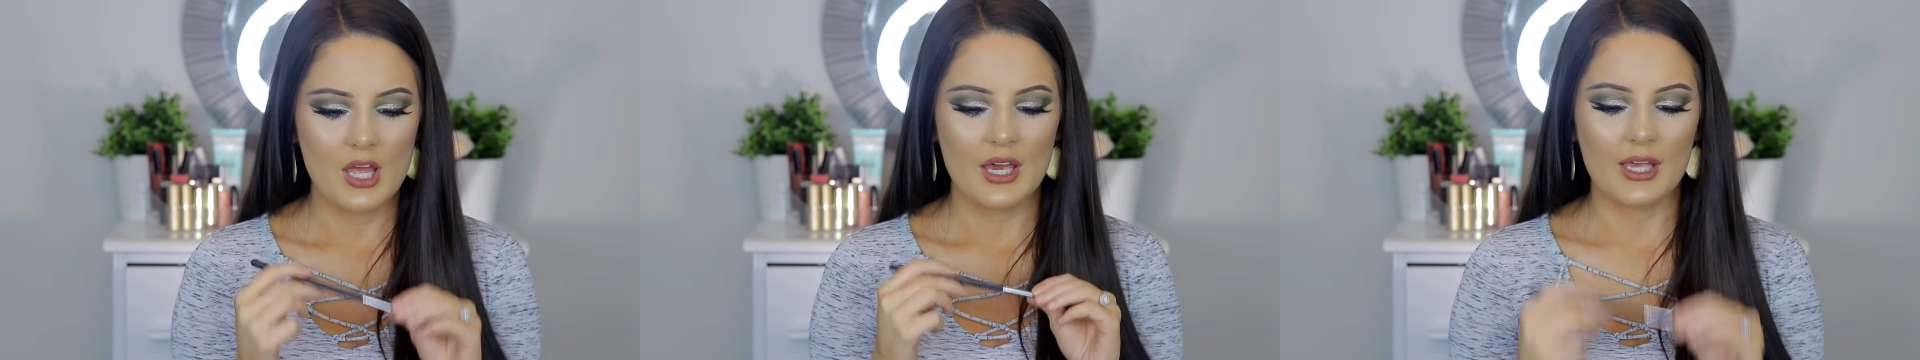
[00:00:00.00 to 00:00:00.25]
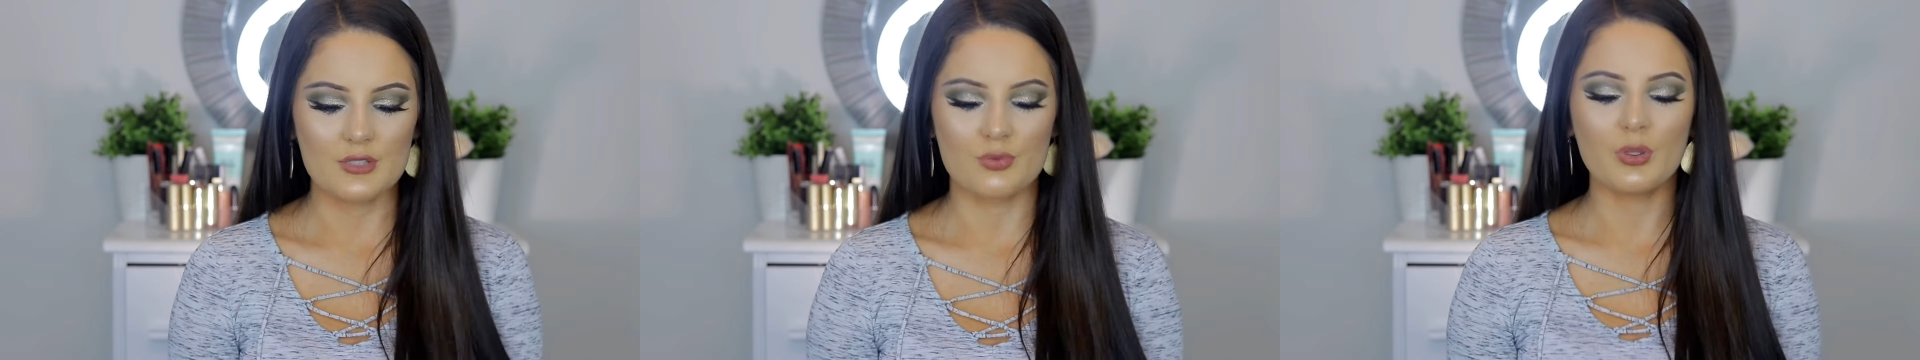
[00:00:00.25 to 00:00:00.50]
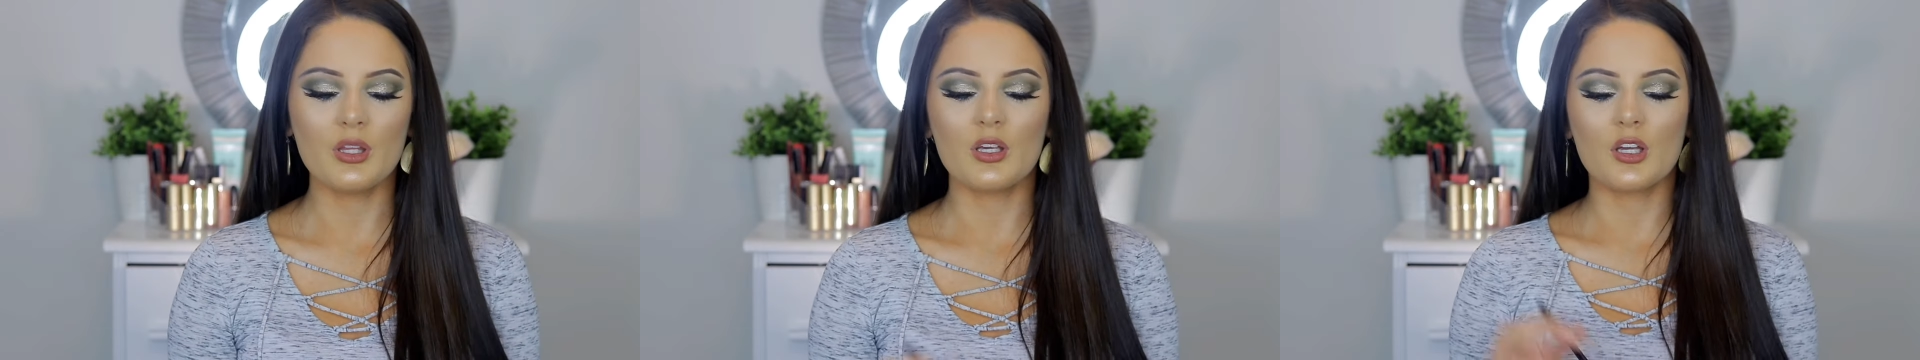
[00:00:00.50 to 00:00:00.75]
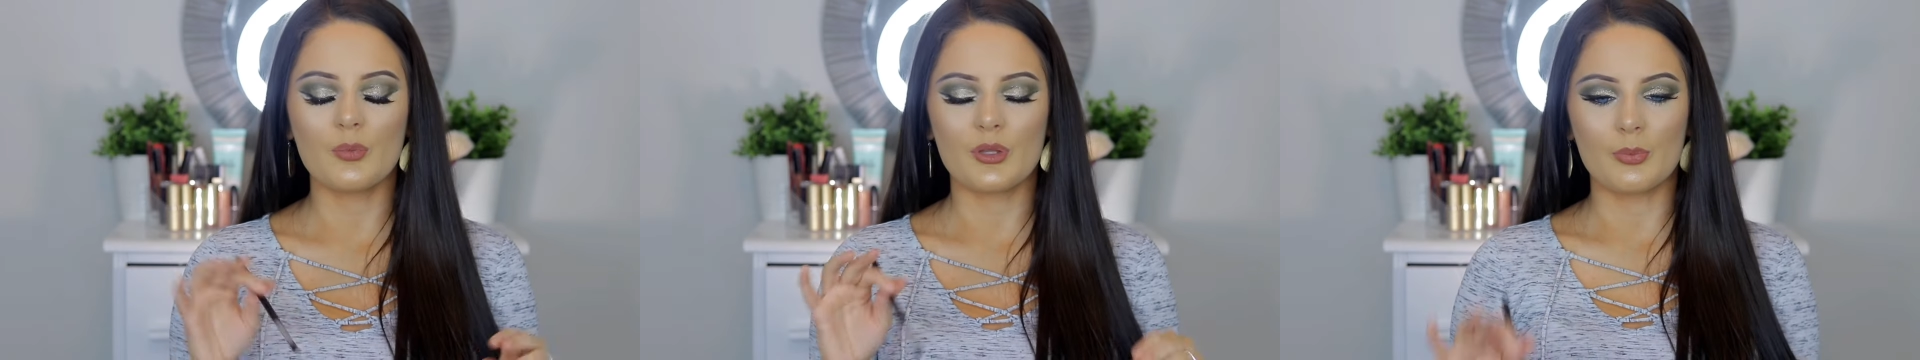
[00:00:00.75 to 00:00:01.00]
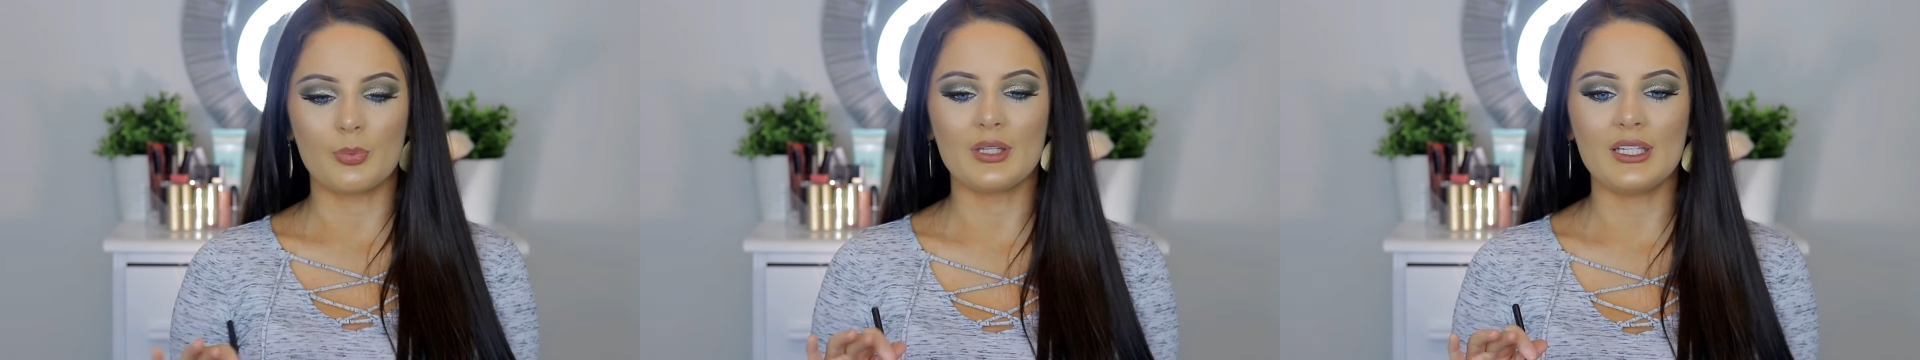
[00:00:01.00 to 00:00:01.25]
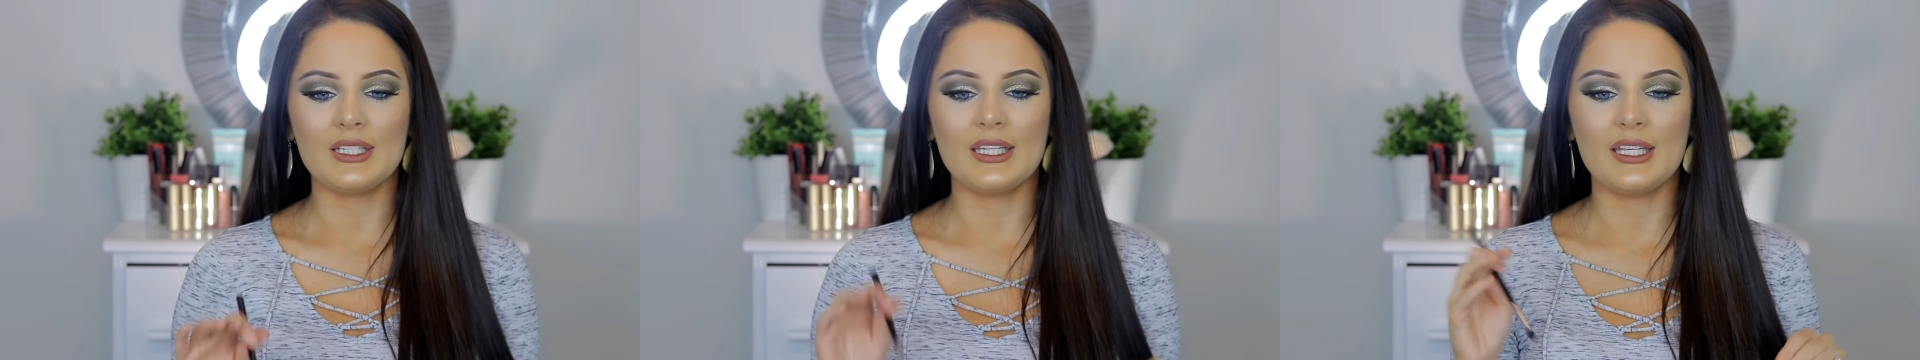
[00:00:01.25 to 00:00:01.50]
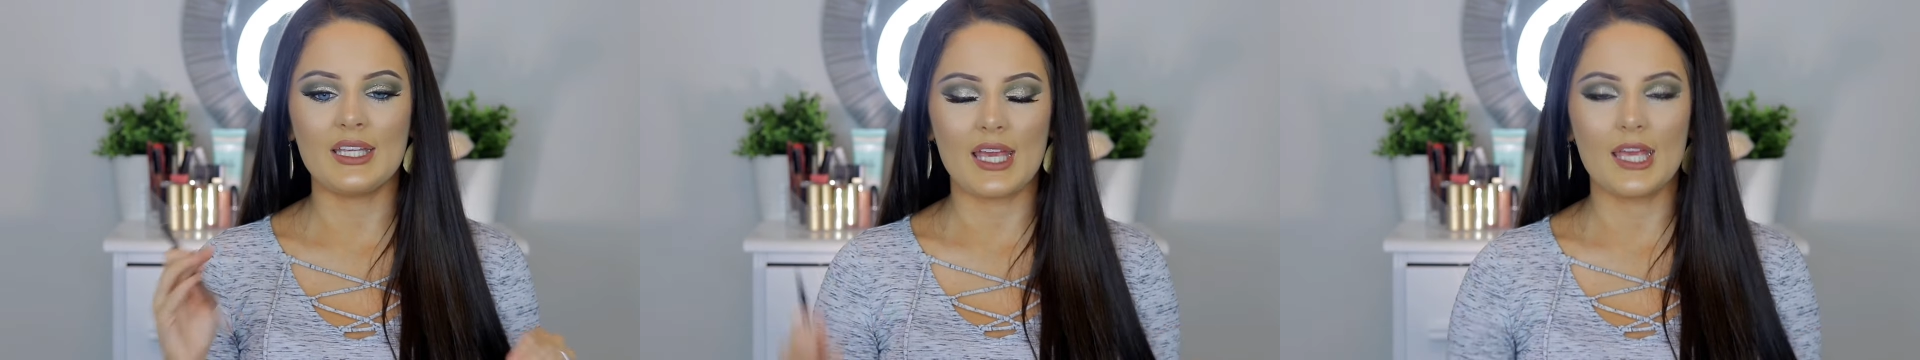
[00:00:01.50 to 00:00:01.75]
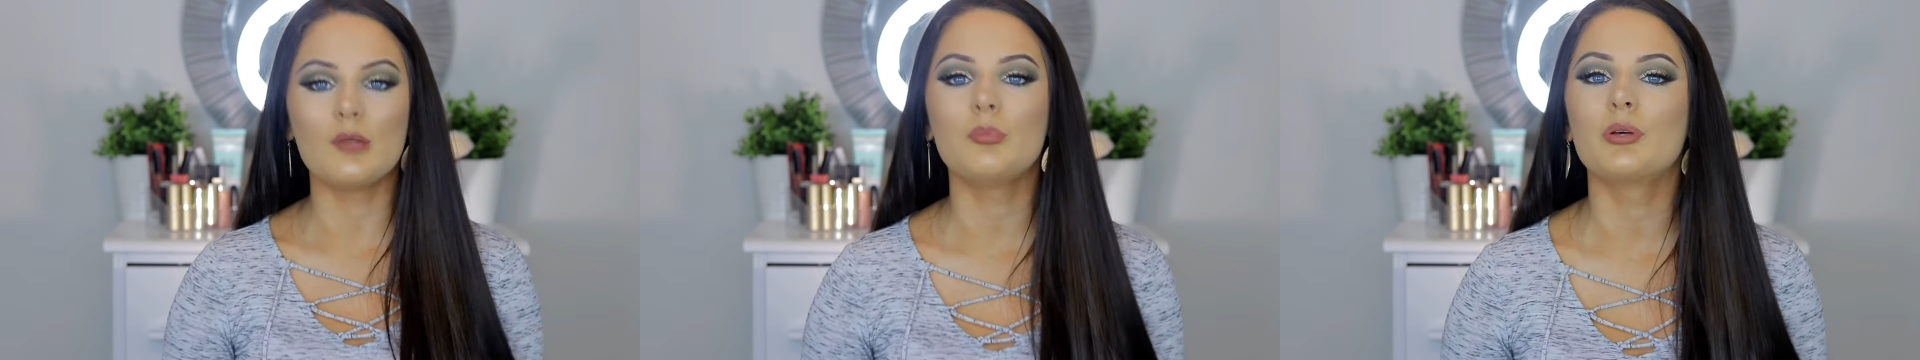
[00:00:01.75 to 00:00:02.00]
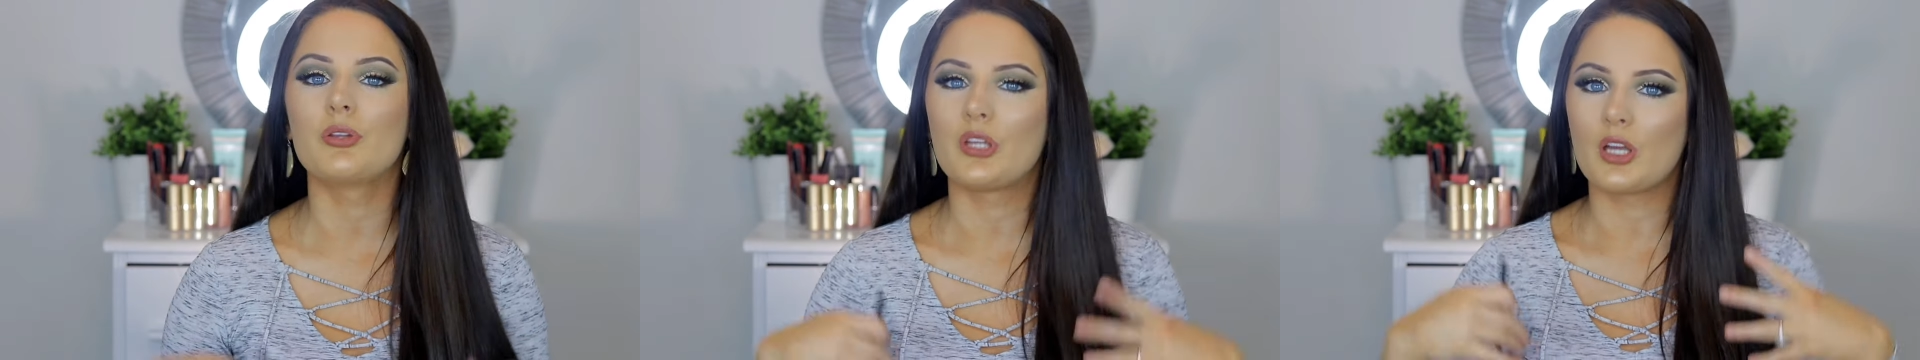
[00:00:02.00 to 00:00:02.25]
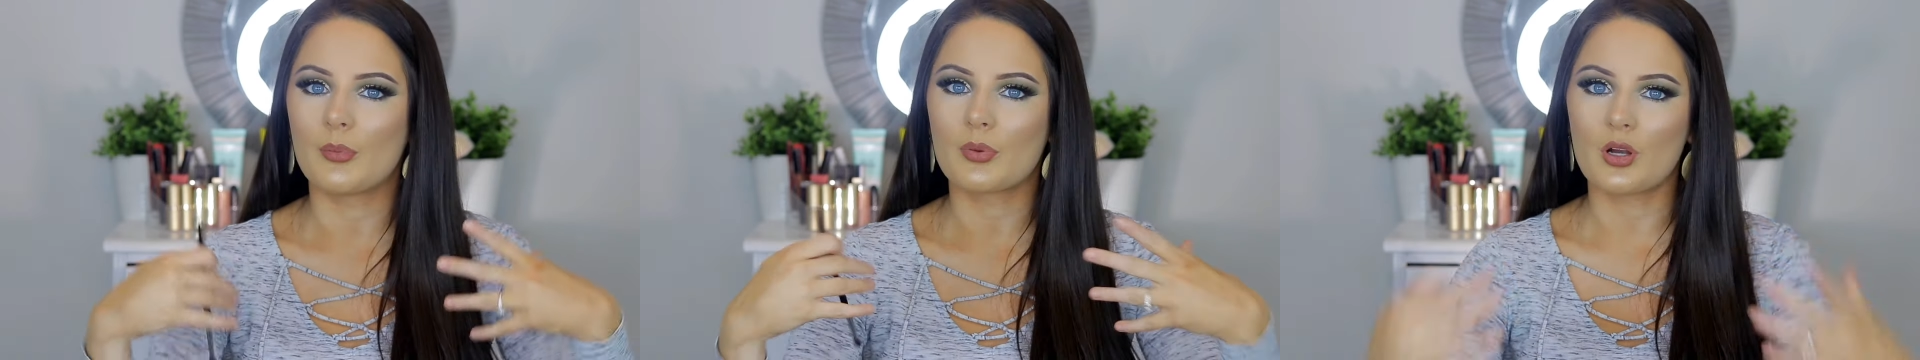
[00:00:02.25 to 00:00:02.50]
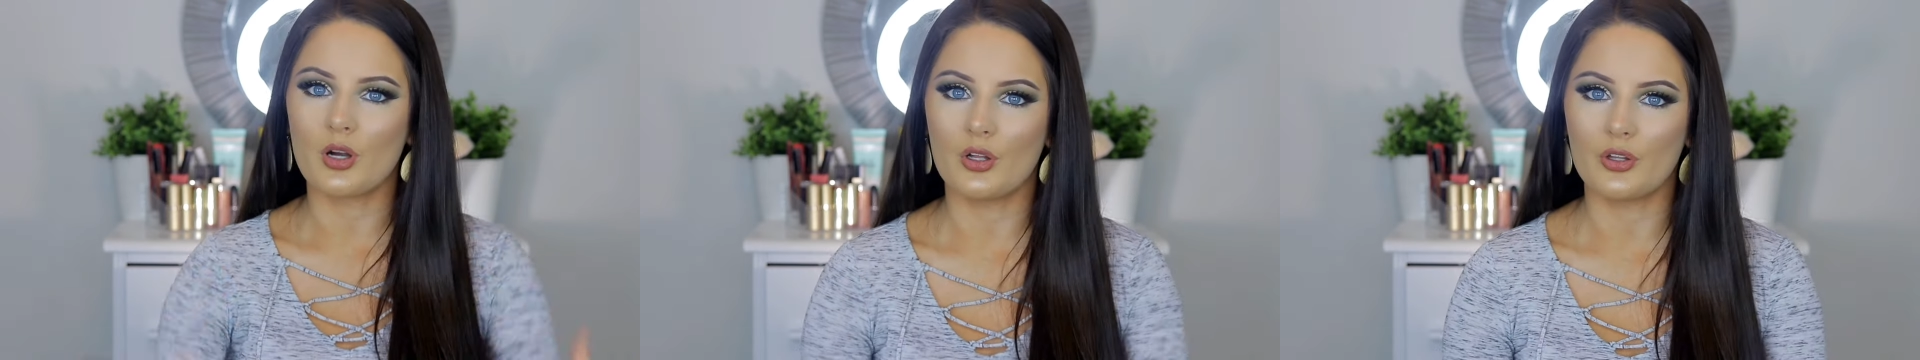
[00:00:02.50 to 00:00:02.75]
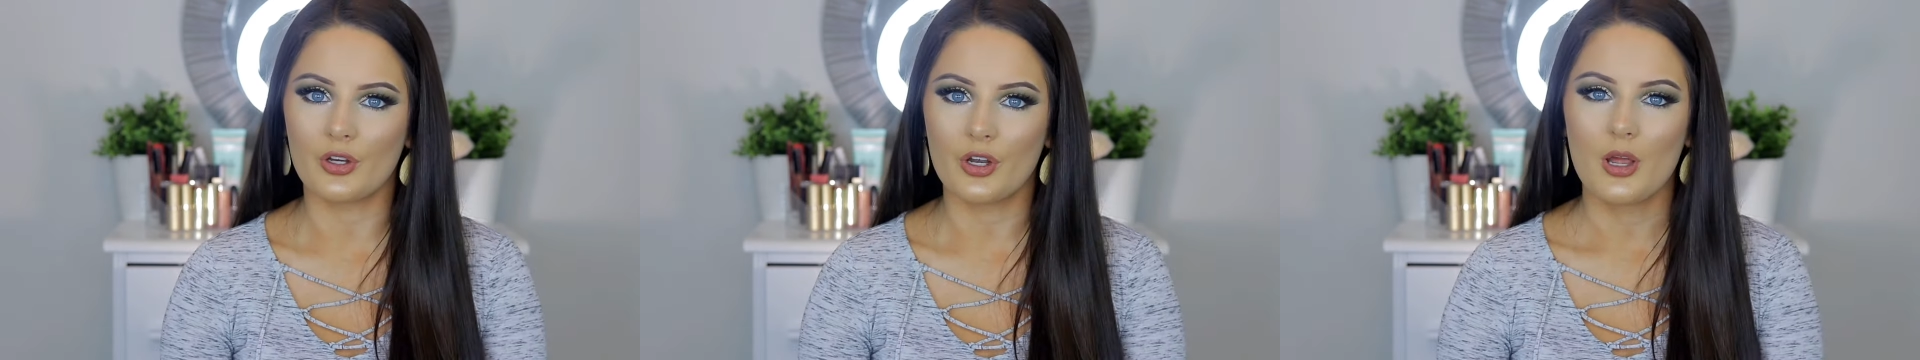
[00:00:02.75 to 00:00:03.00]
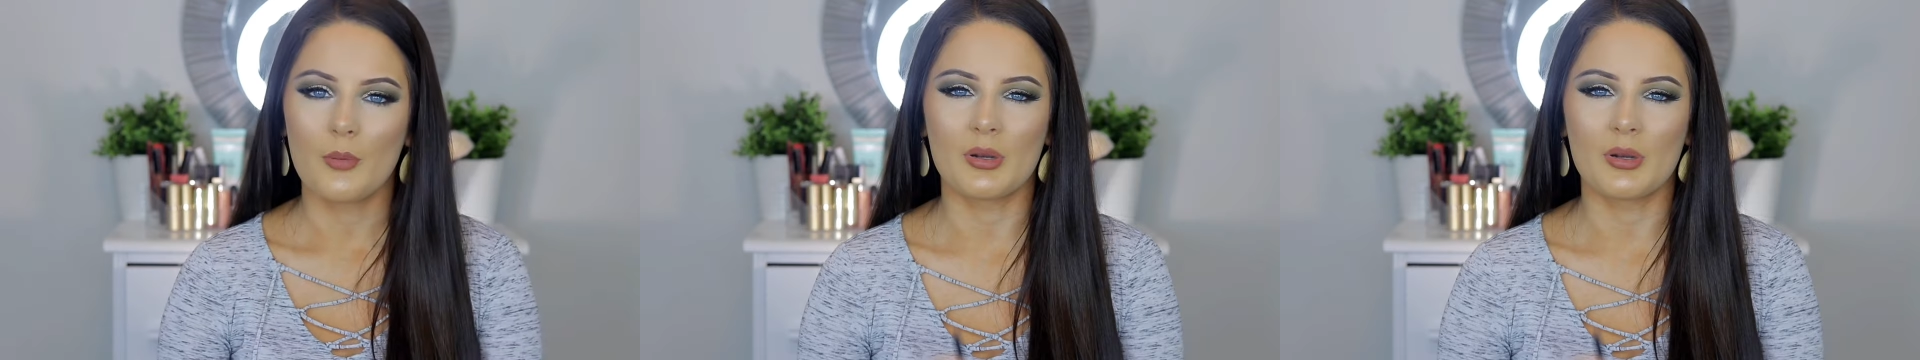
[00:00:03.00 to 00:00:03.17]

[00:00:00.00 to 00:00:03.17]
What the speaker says: It's really good with blending and building up color,